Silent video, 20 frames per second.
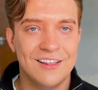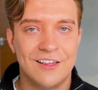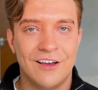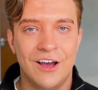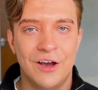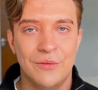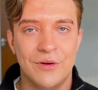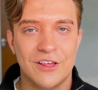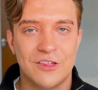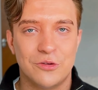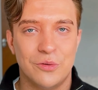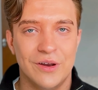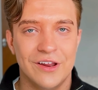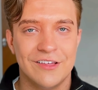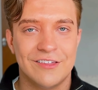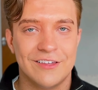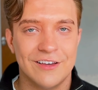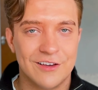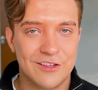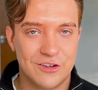iOS
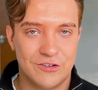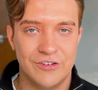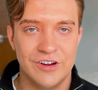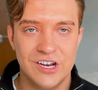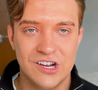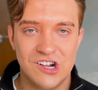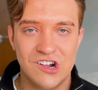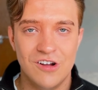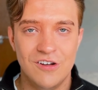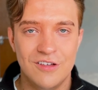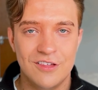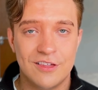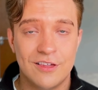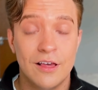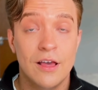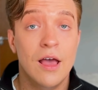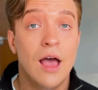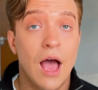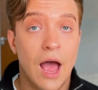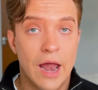26
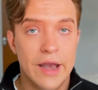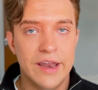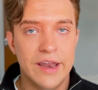screenshots and